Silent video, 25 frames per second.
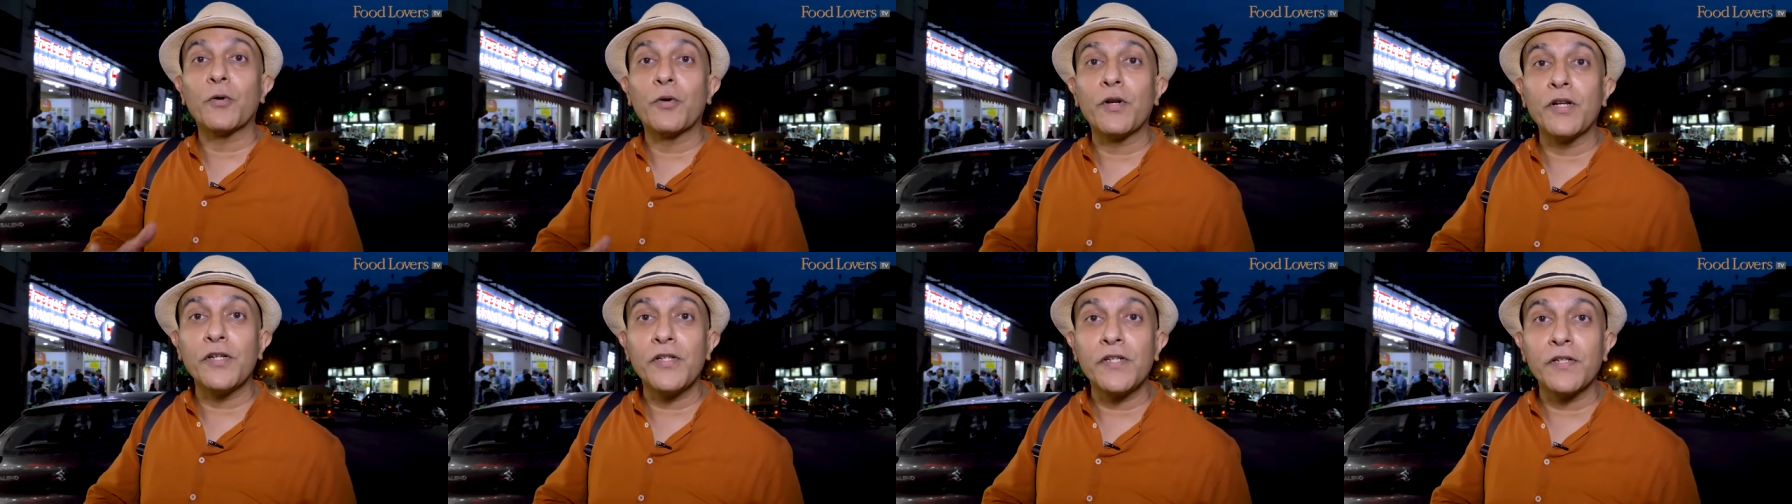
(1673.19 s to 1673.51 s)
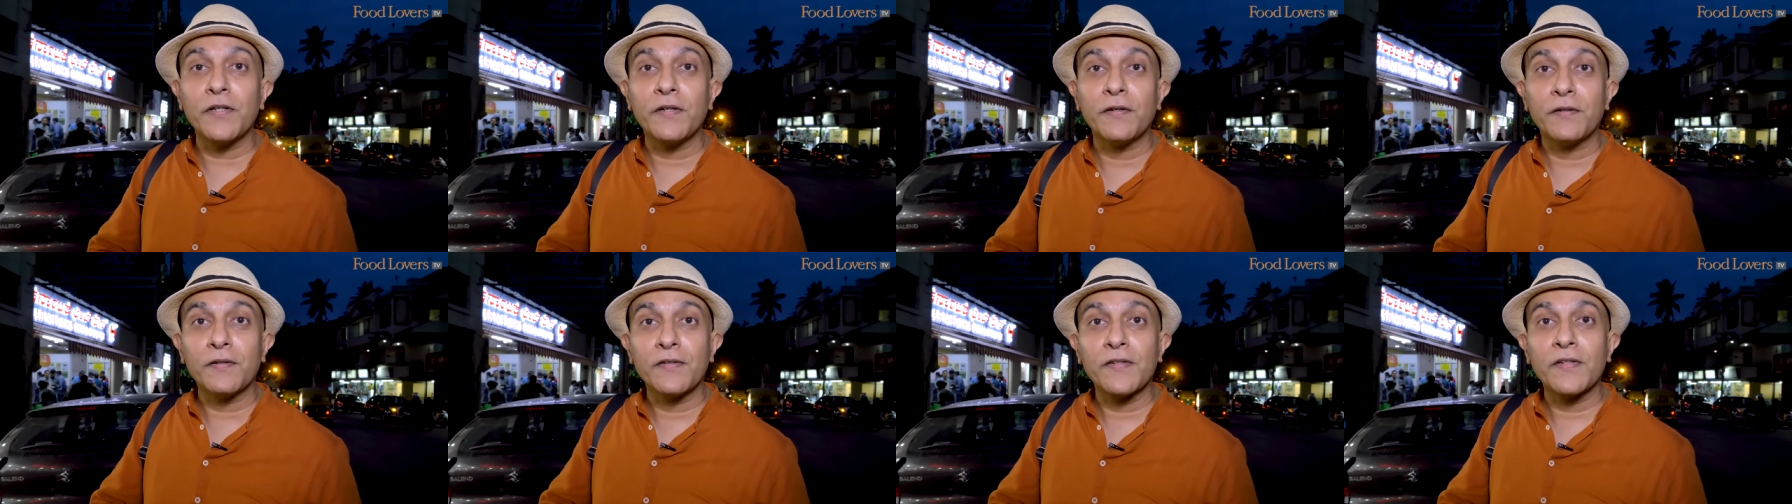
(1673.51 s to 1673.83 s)

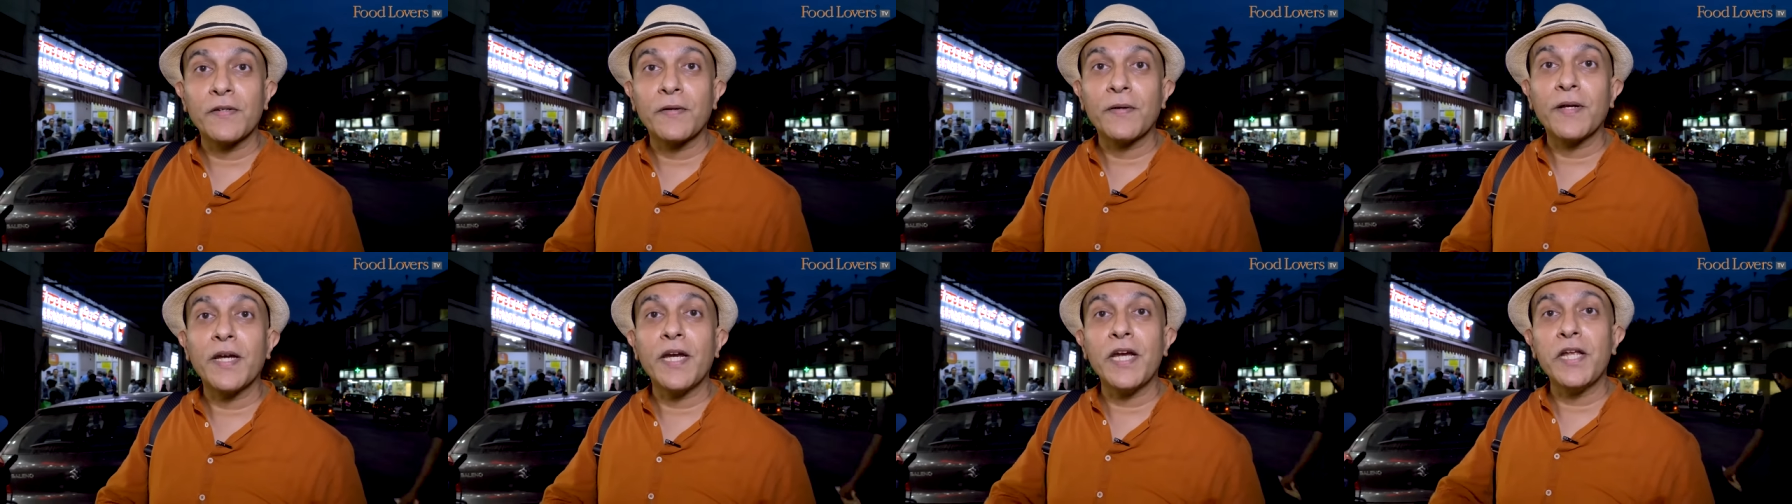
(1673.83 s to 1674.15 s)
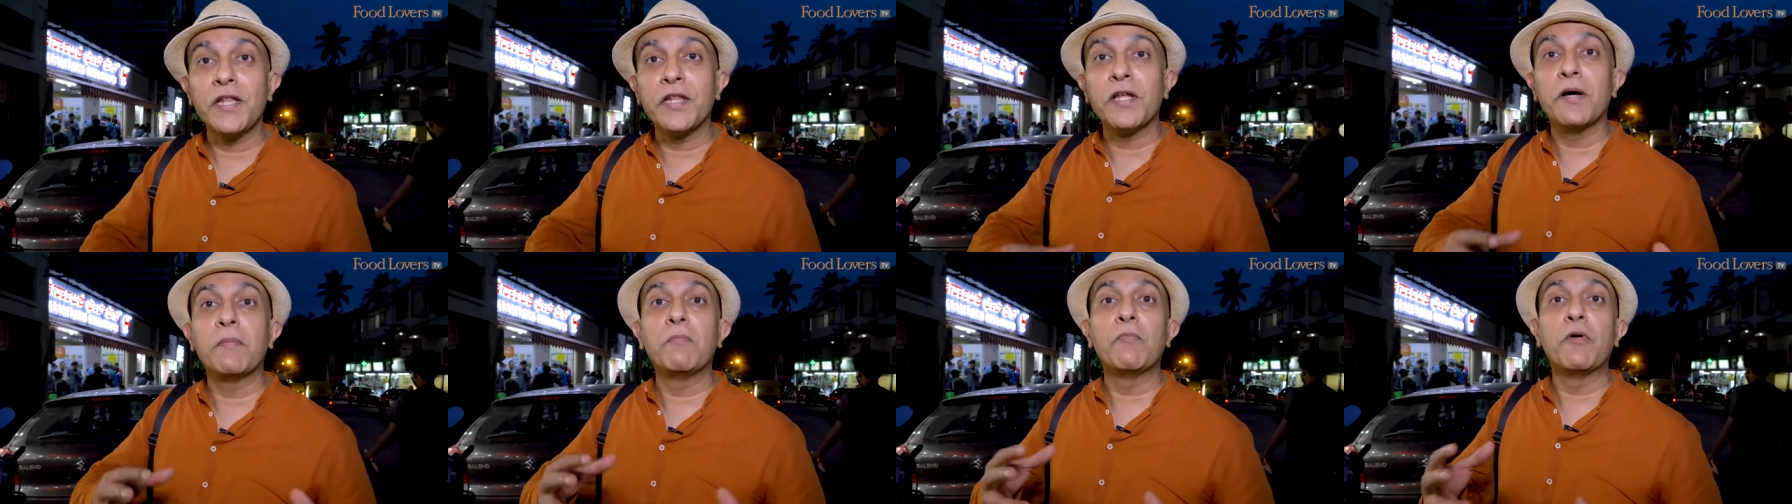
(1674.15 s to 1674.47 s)
origins
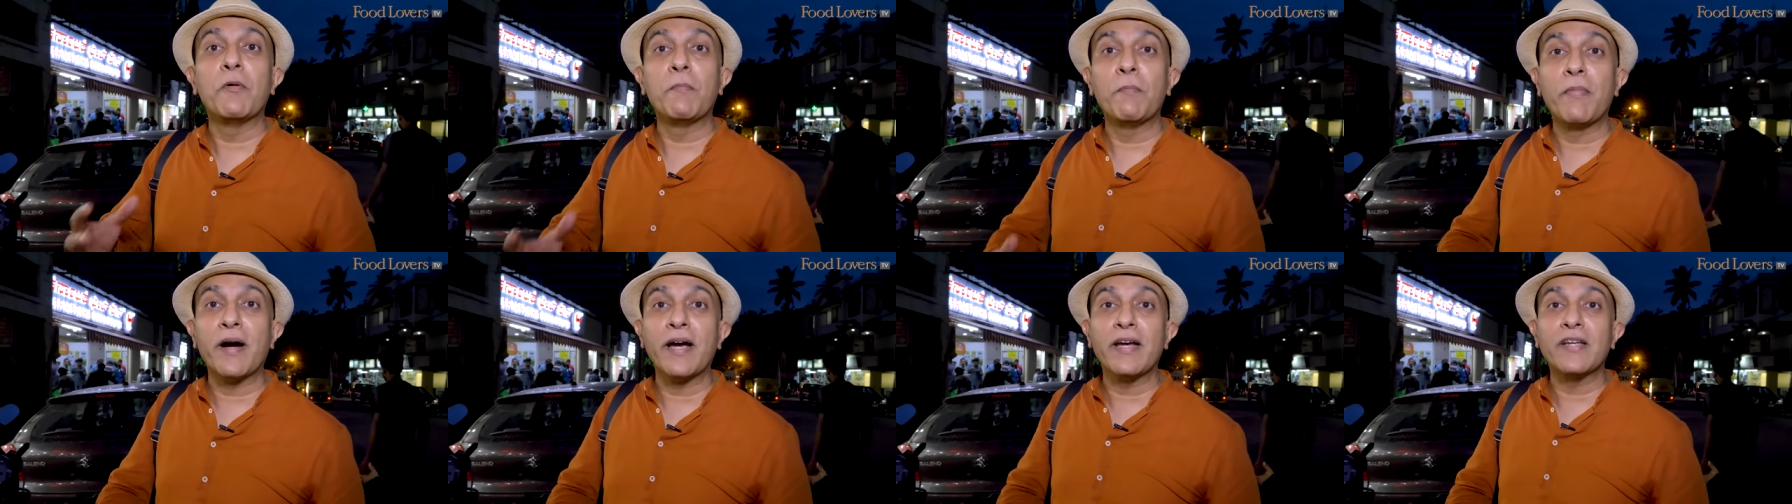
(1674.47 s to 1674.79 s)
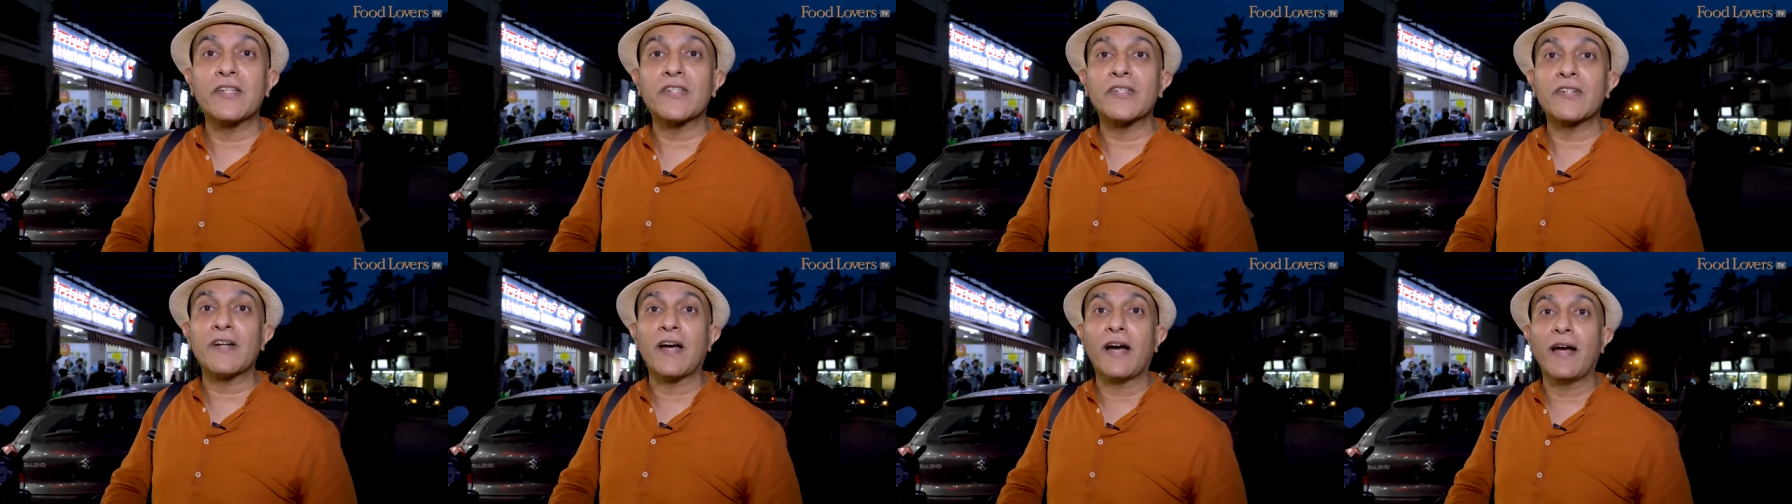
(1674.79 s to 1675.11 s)
in the
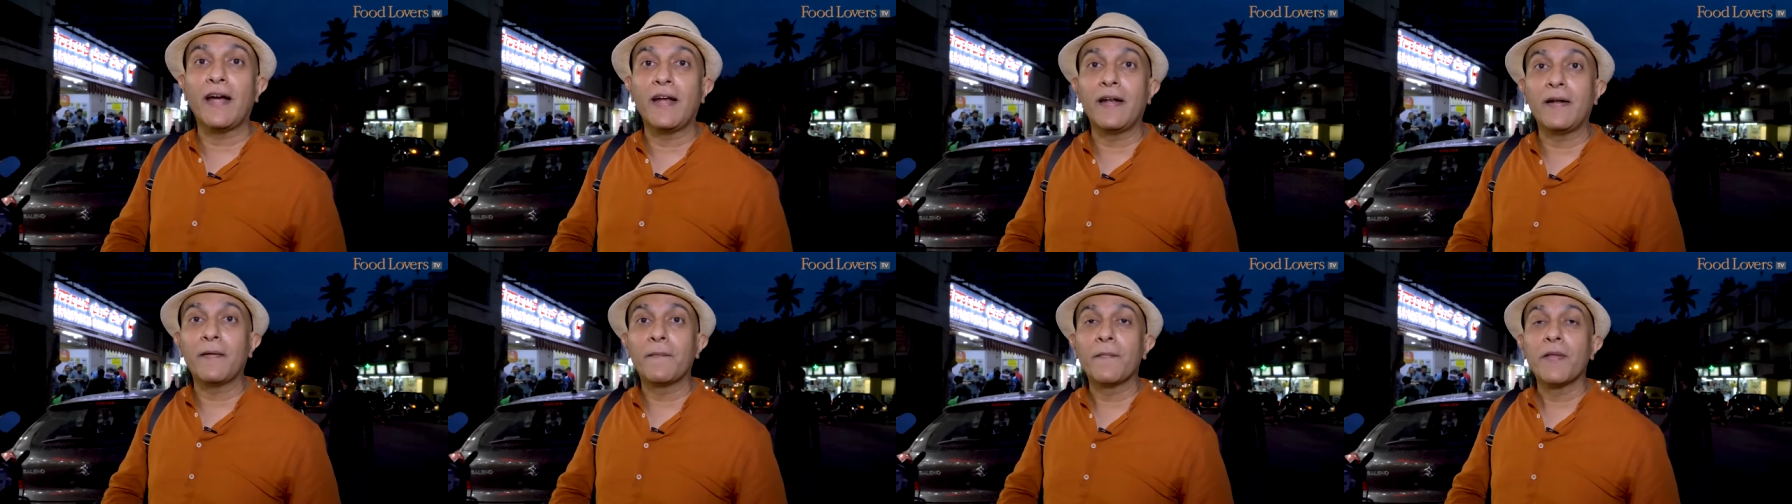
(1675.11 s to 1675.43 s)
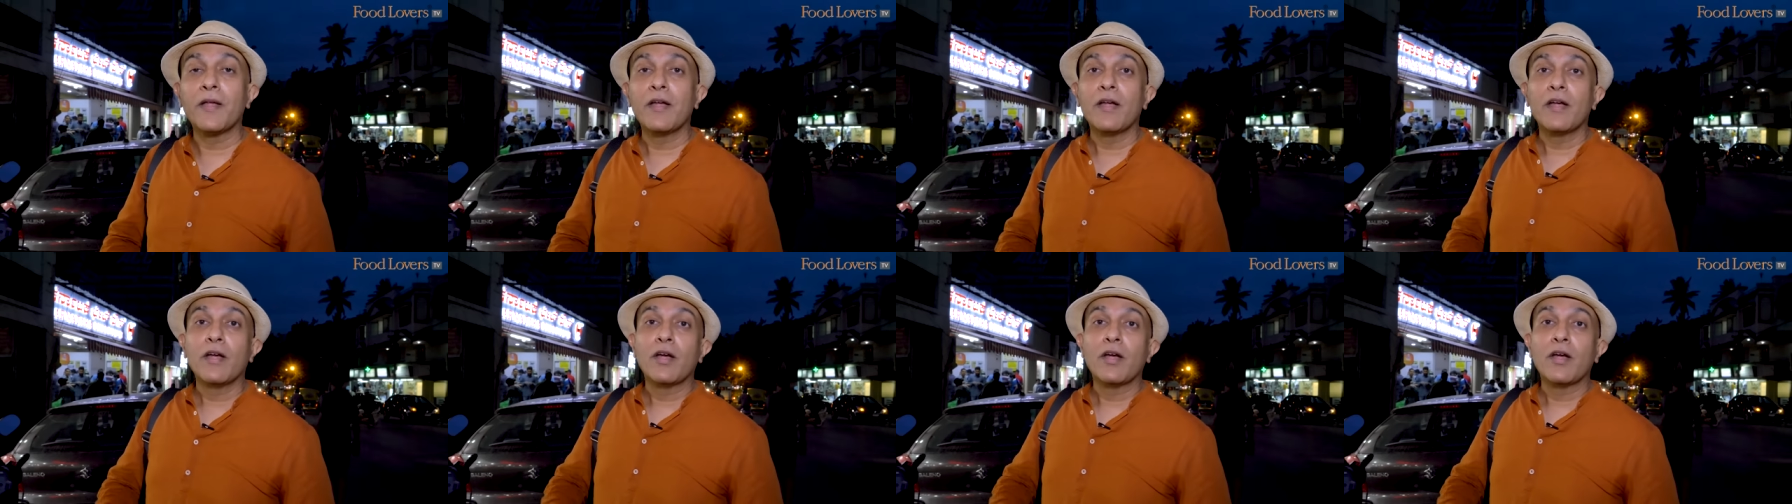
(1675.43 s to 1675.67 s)
Mumbai style